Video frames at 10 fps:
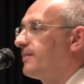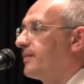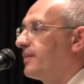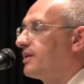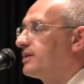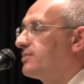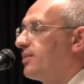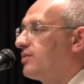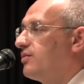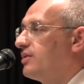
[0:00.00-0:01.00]
but when
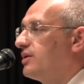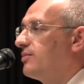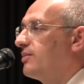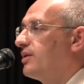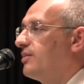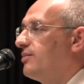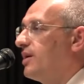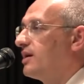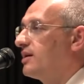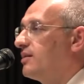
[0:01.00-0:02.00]
she
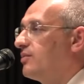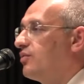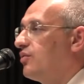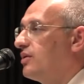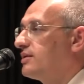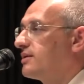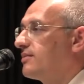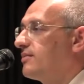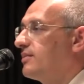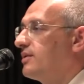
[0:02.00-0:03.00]
becomes
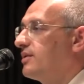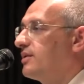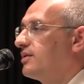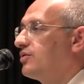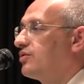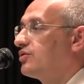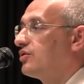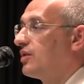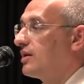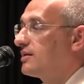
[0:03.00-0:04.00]
insolent,
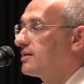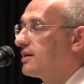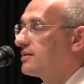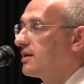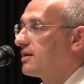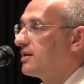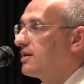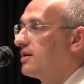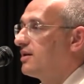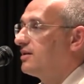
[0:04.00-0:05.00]
he must
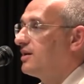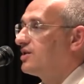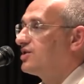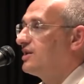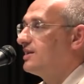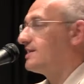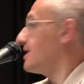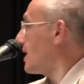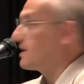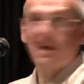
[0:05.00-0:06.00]
tell her what he
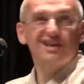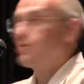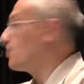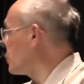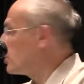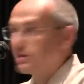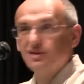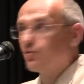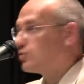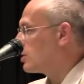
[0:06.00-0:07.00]
must in a
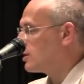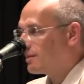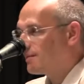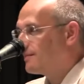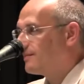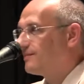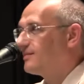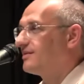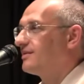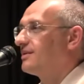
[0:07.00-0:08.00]
soft
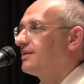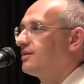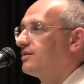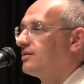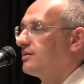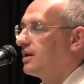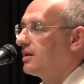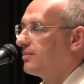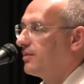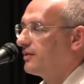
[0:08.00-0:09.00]
words,
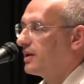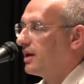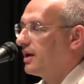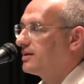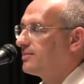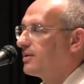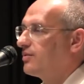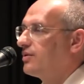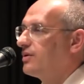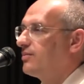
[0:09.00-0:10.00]
even if she does
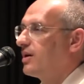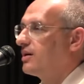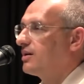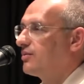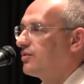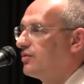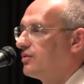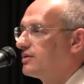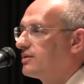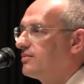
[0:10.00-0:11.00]
not want to
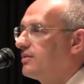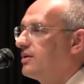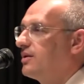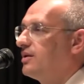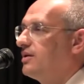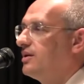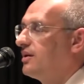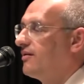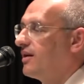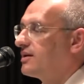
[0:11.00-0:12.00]
listen. You must
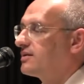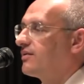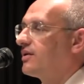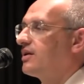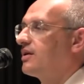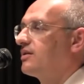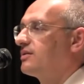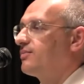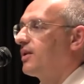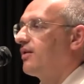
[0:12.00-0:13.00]
softly
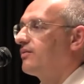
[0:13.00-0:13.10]
repeat,